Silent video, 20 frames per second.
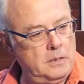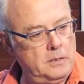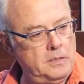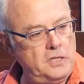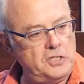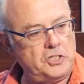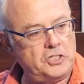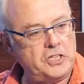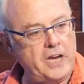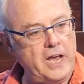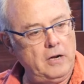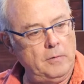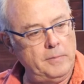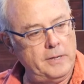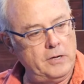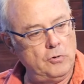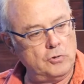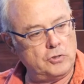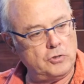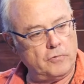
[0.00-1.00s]
This
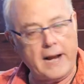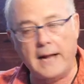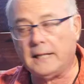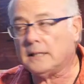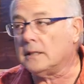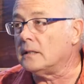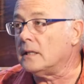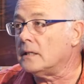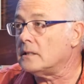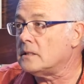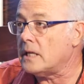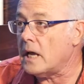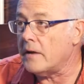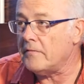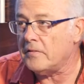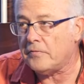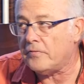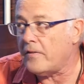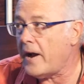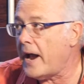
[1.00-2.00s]
gentleman who directed this,
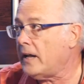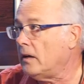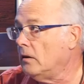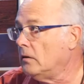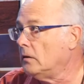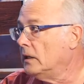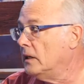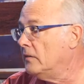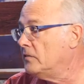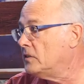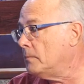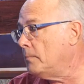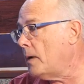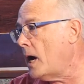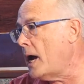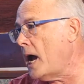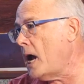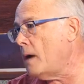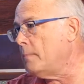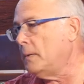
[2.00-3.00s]
David Frankel, lives in
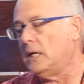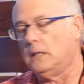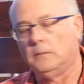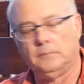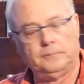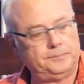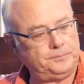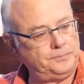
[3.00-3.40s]
Miami.